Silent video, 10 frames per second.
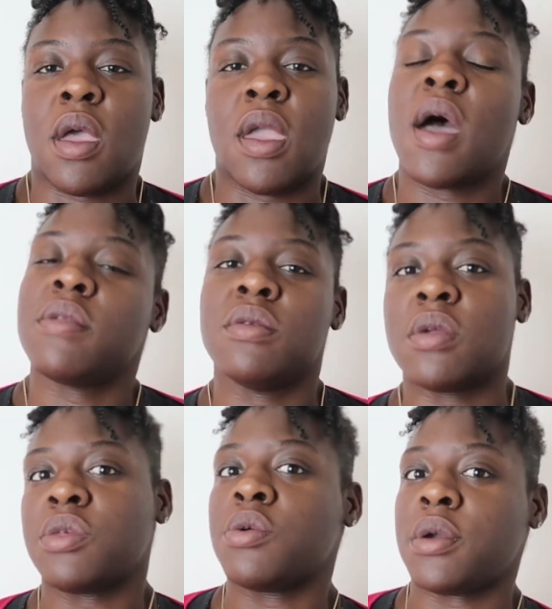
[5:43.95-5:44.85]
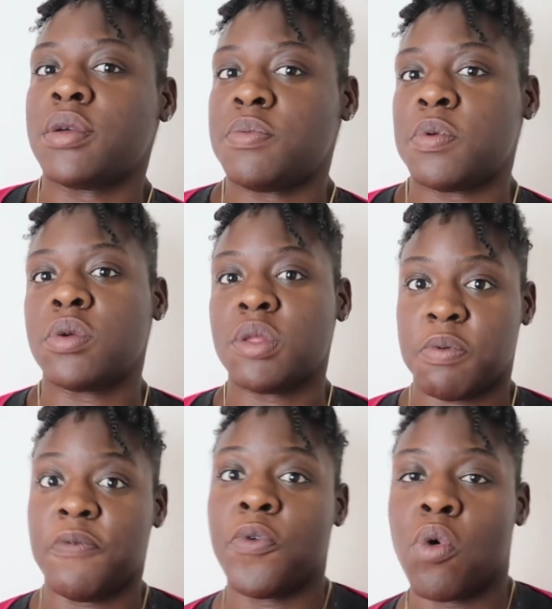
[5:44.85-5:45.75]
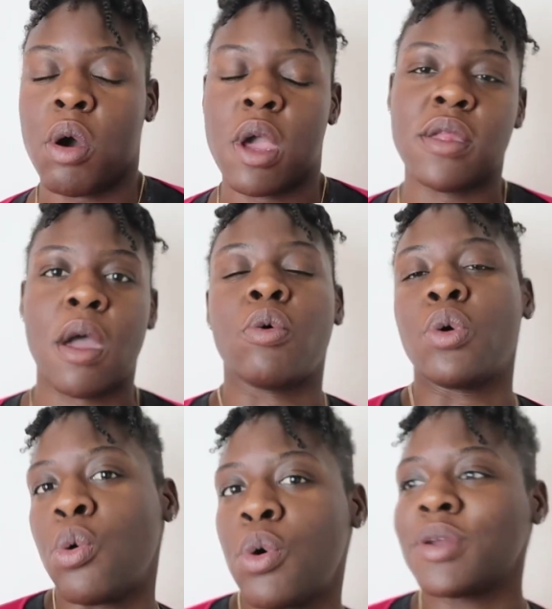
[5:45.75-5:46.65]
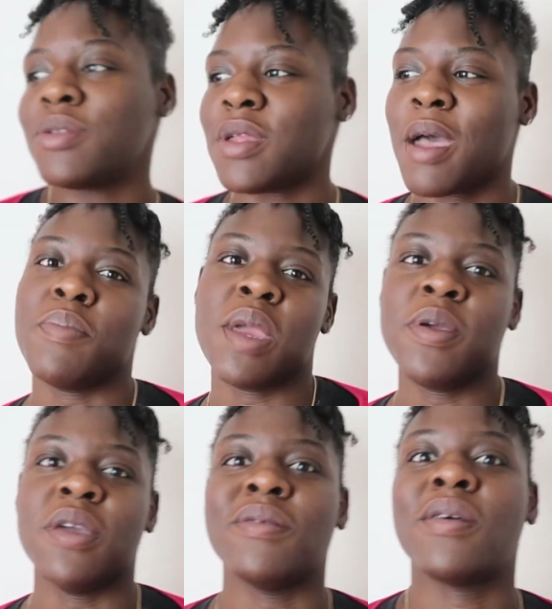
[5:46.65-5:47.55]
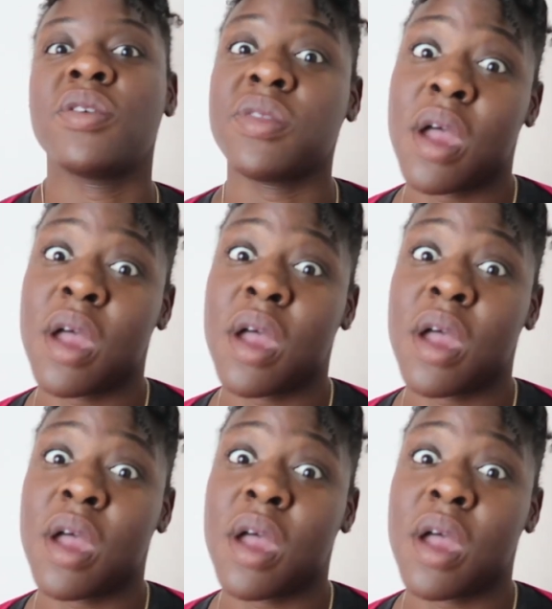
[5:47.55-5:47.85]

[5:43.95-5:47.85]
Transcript: I had another experience before, and I'll go on to that maybe another